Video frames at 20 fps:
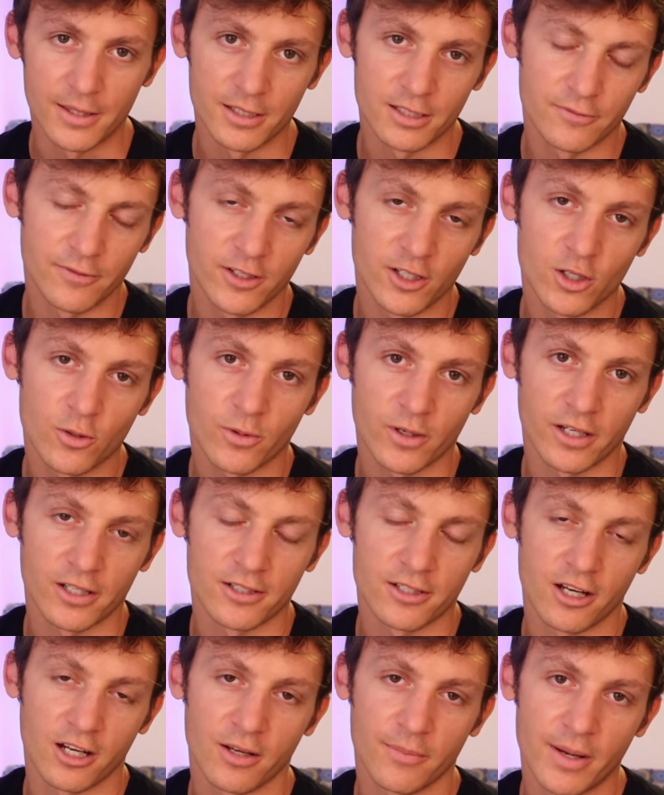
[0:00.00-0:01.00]
this video, we're going to
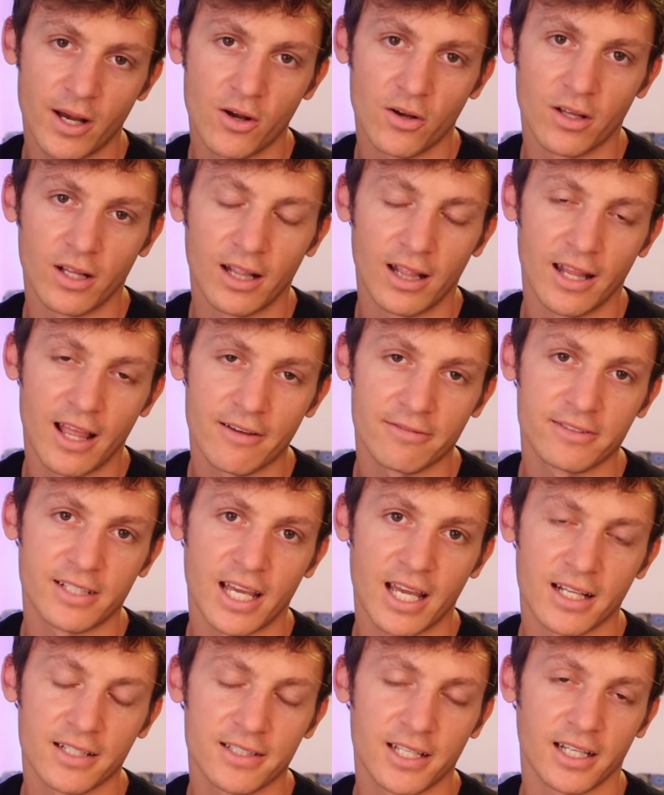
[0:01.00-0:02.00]
talk about left
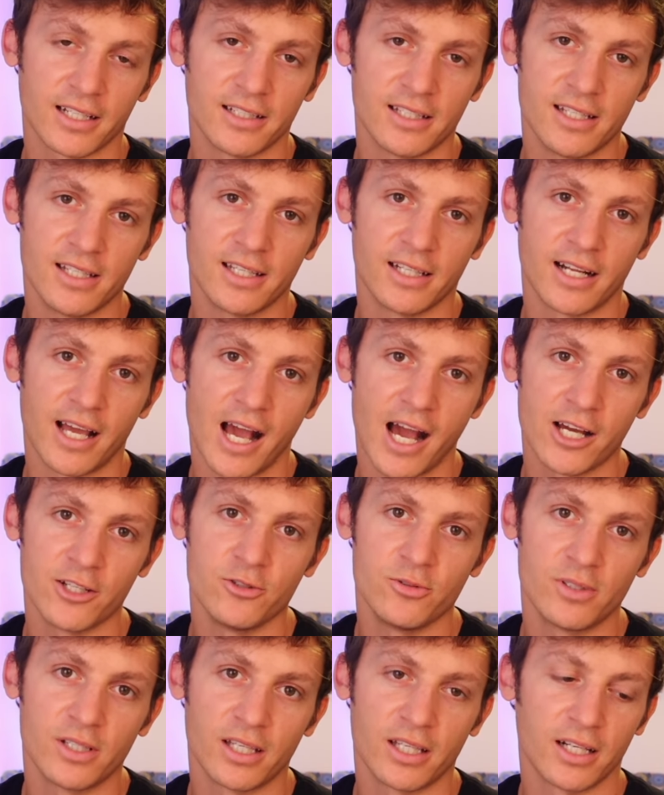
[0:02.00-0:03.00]
hand technique and how
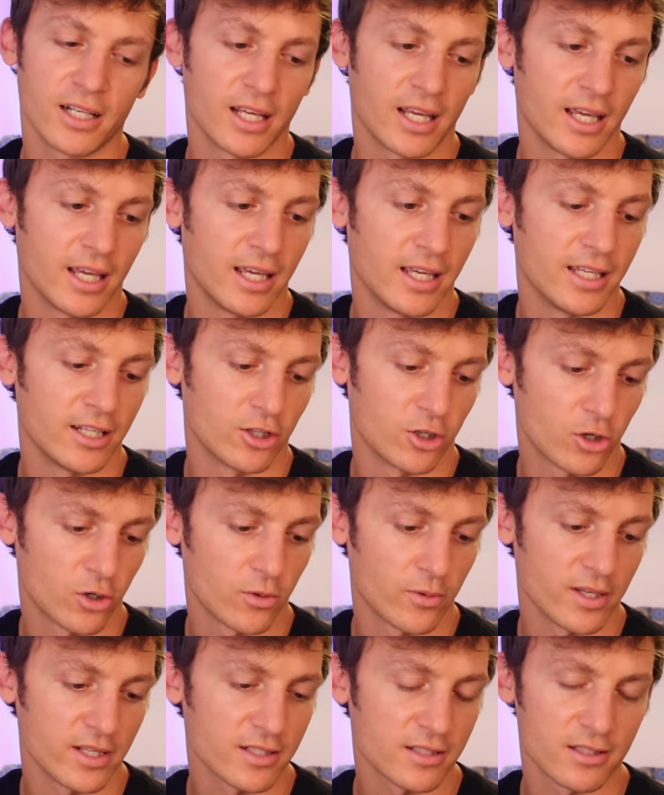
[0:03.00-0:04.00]
you can
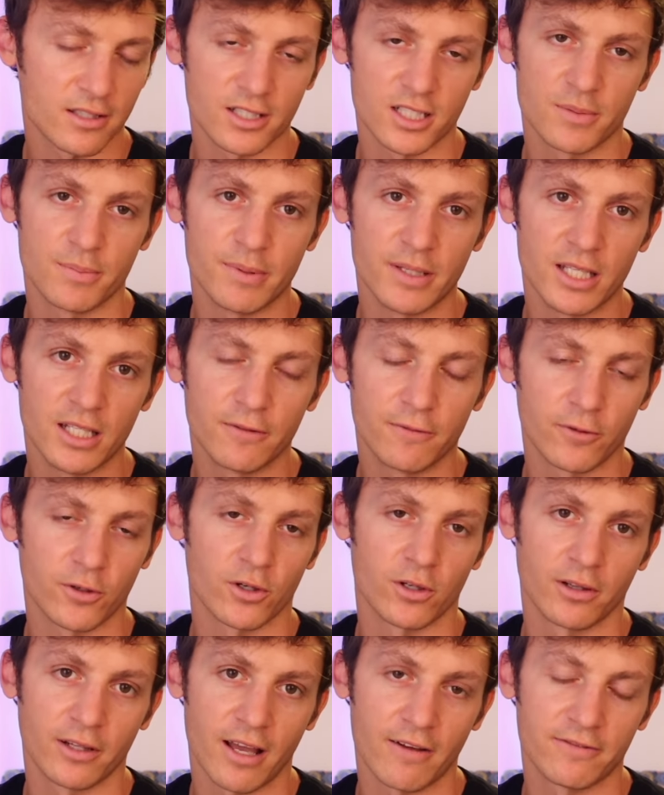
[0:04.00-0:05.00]
increase the speed for
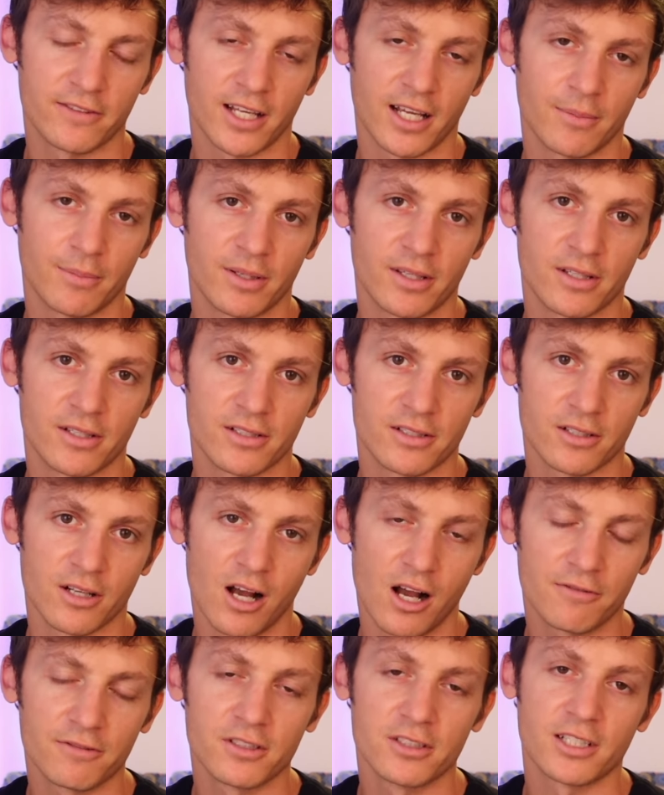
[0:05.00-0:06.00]
your left hand, because
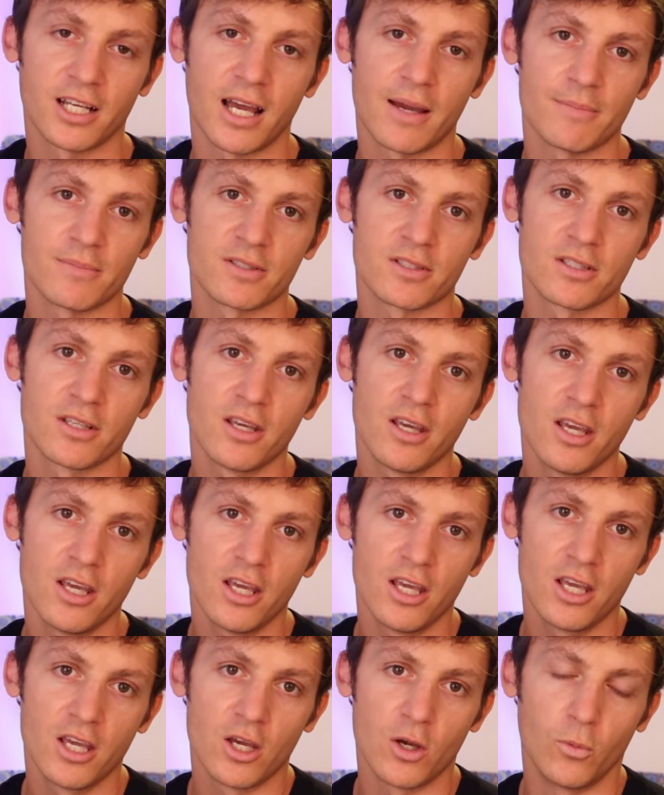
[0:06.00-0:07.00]
oftentimes
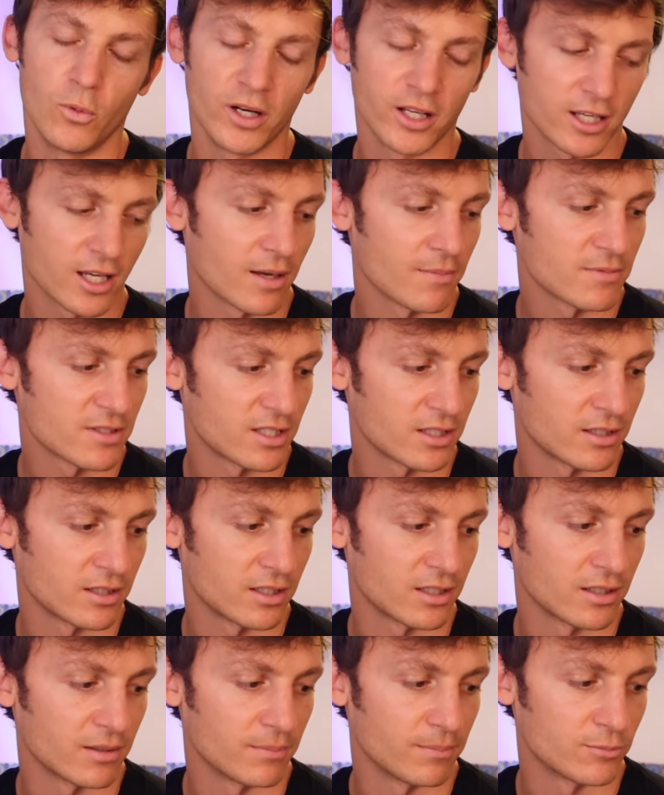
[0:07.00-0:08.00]
when it comes
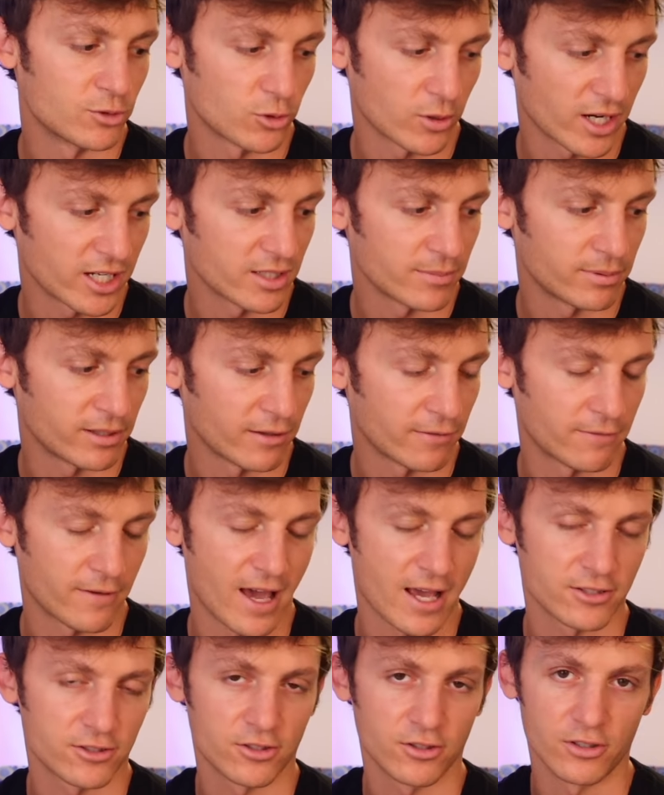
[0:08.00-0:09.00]
to trying to play
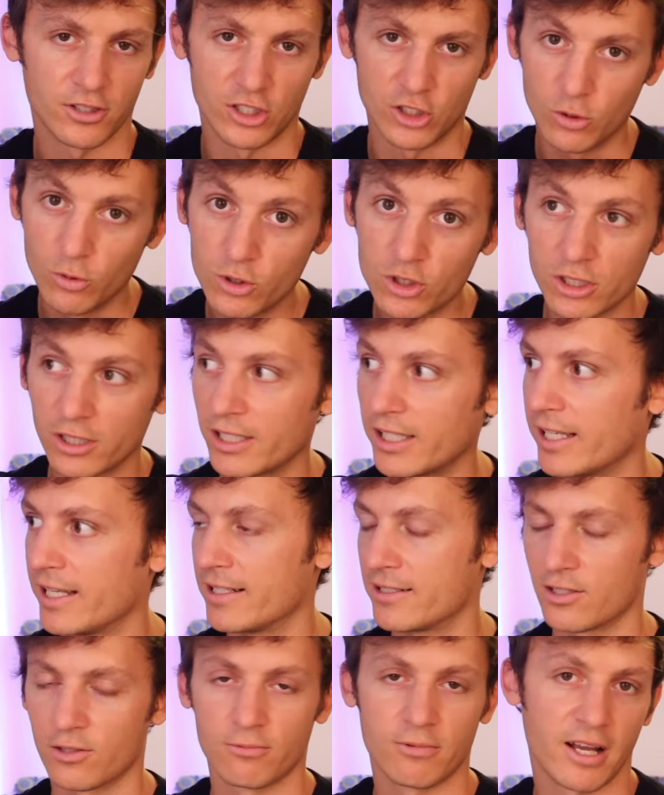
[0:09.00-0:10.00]
faster, usually
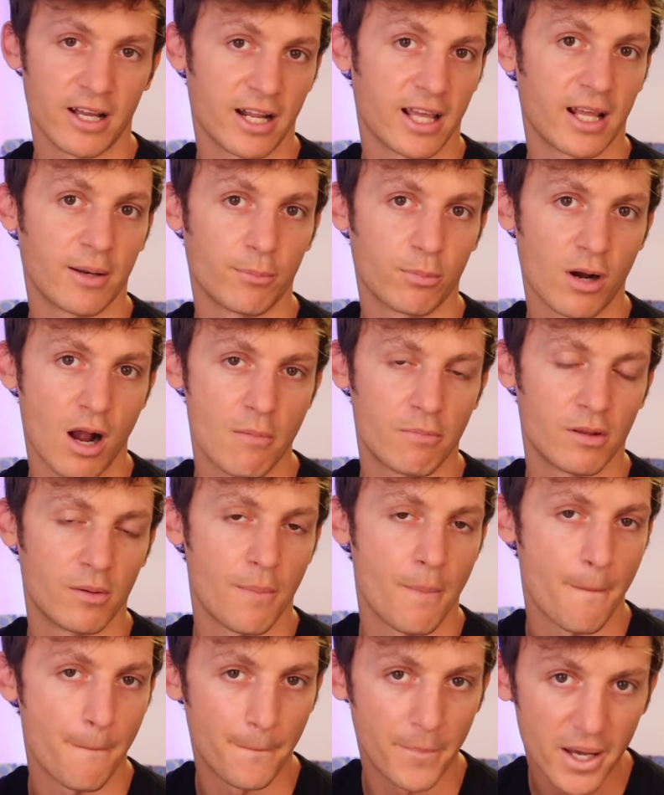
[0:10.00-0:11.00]
it's a right hand
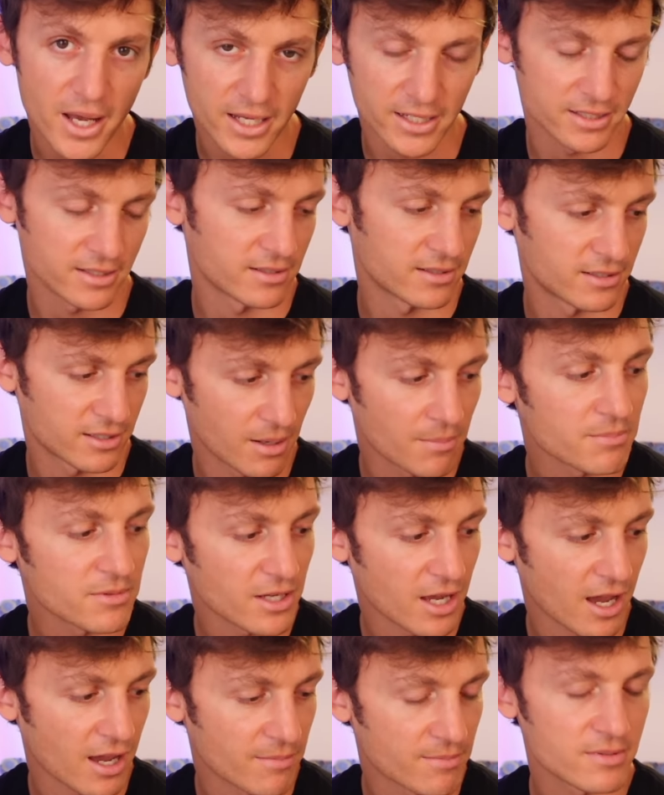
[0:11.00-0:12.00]
problem, but
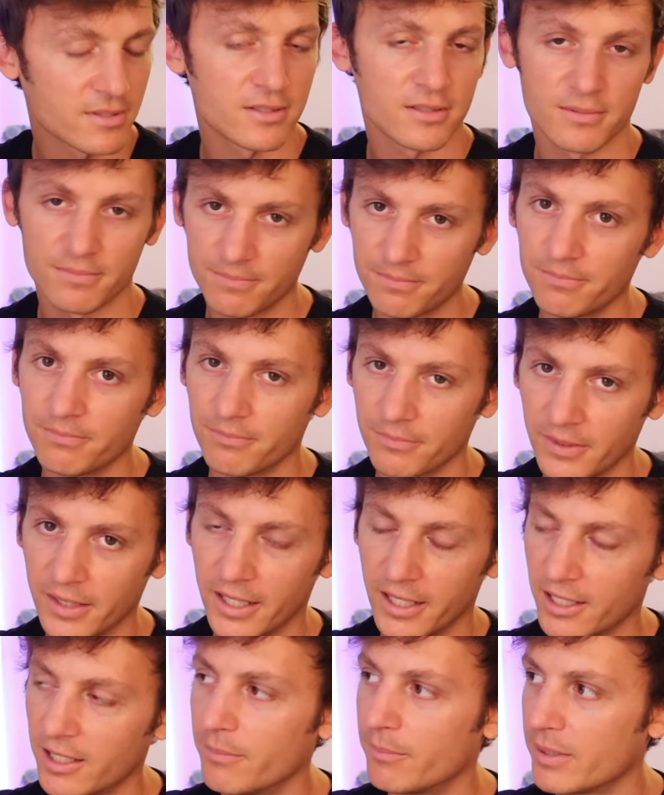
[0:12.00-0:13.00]
sometimes
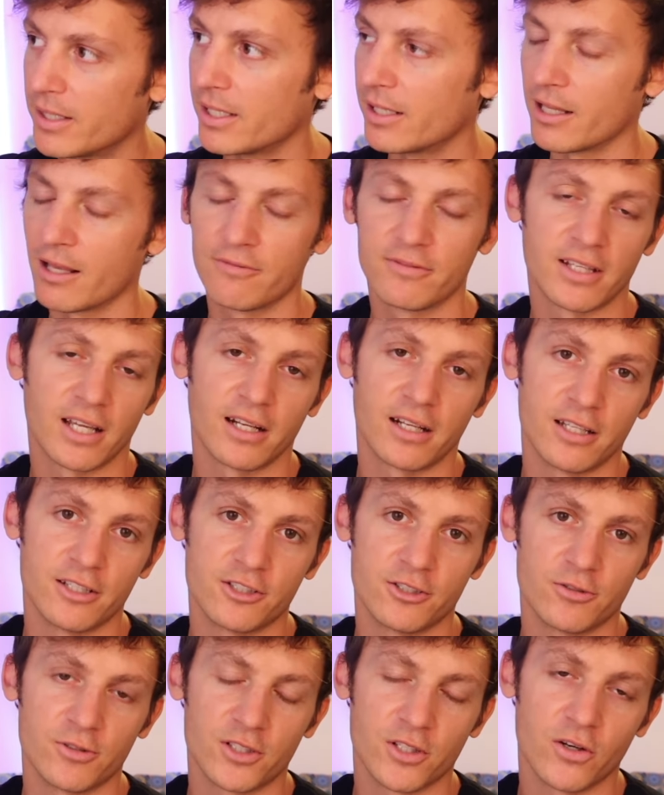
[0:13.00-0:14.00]
it can be a left hand
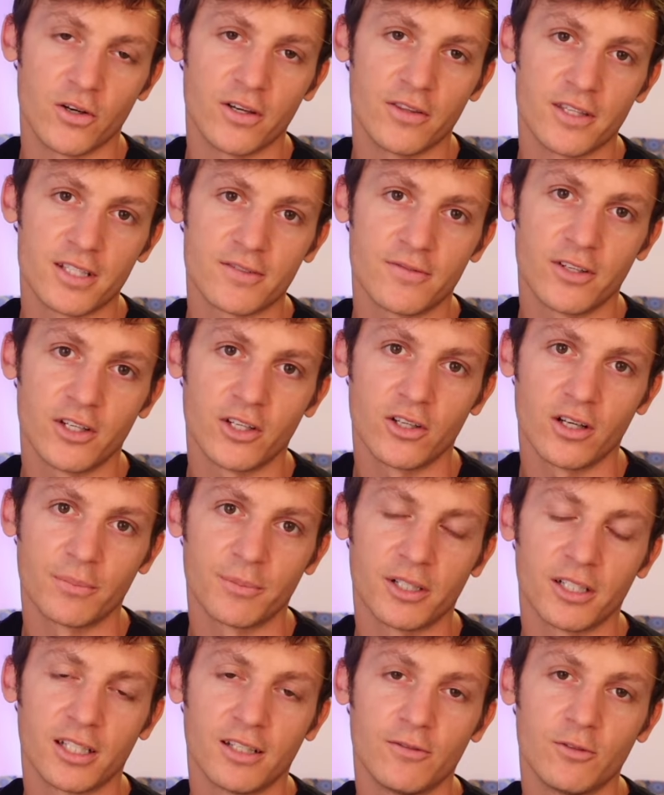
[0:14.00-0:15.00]
issue. So in this video, I'm
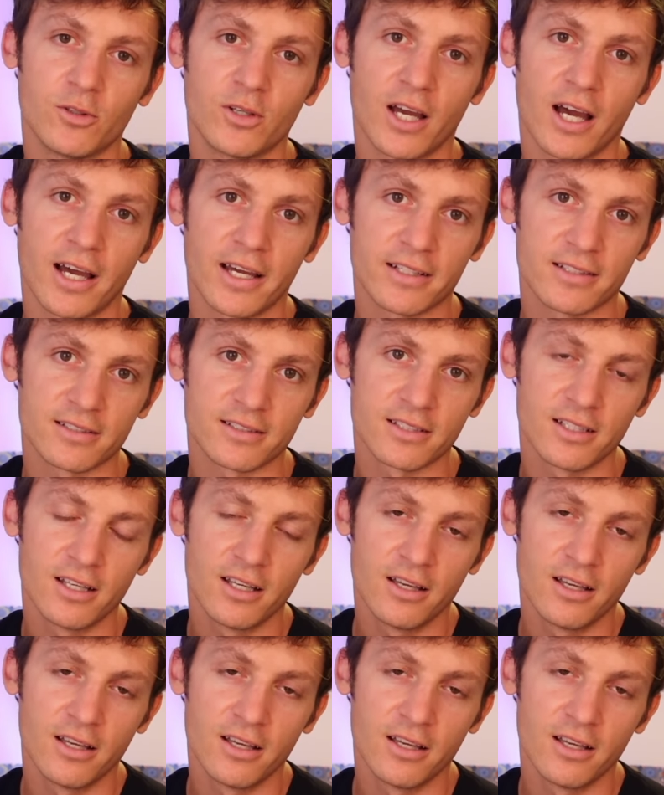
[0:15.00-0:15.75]
going to give you guys